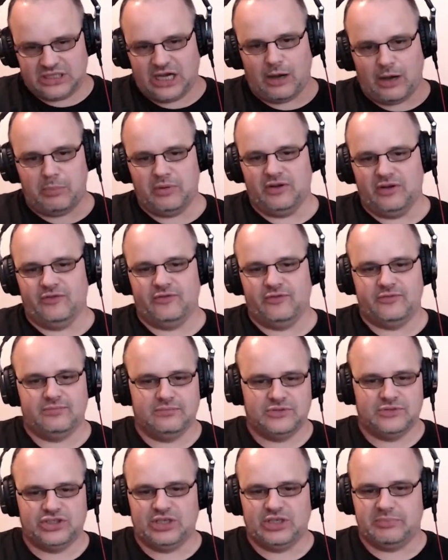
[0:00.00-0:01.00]
couple of
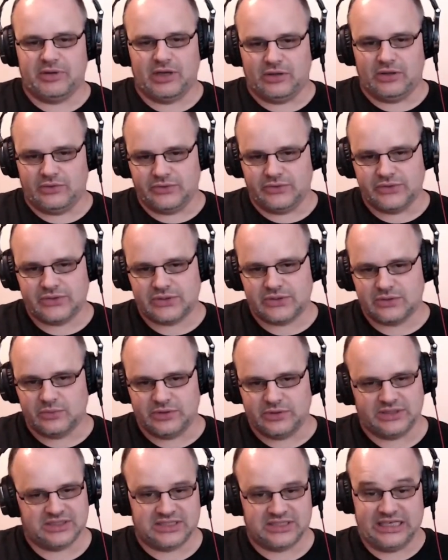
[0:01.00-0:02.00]
ship hulls
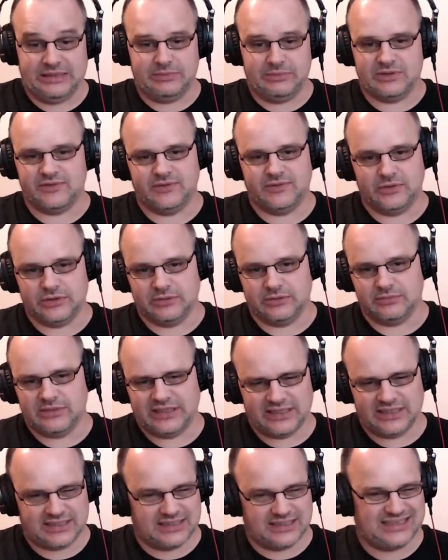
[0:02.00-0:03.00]
with the teams for them.
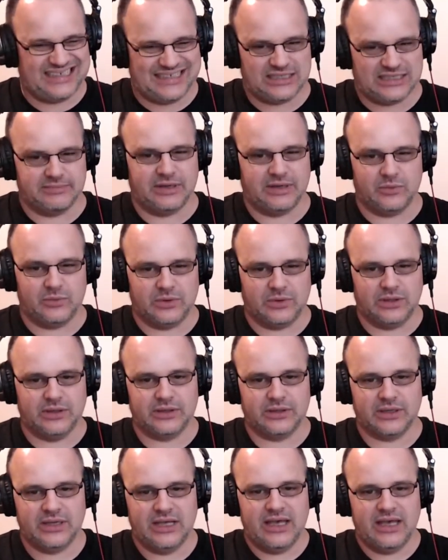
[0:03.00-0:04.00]
Like, that's a decent amount of
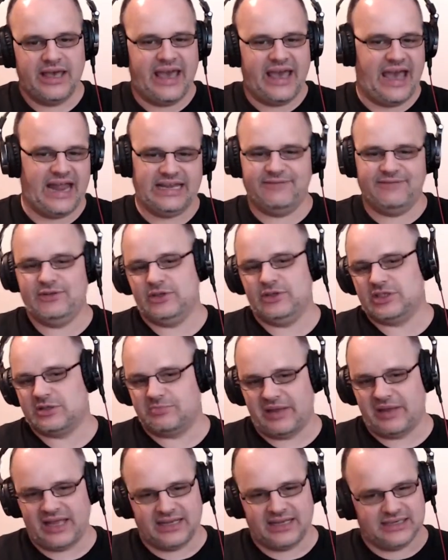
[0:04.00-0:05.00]
work. And if you
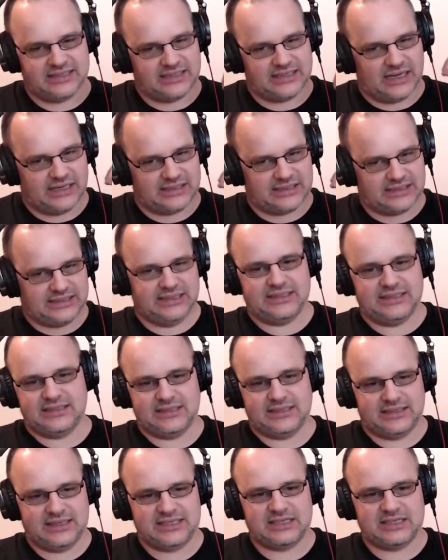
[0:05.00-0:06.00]
spend
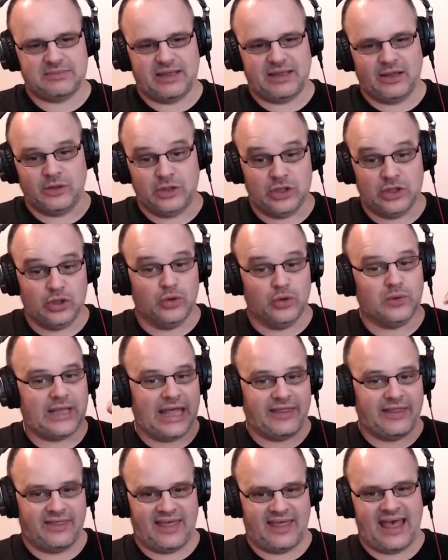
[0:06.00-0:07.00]
this amount, you
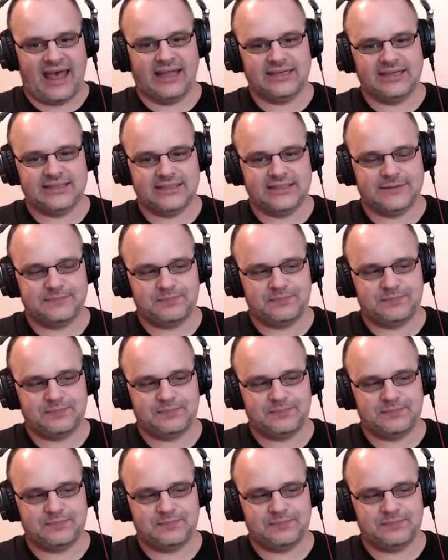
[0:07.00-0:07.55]
get that.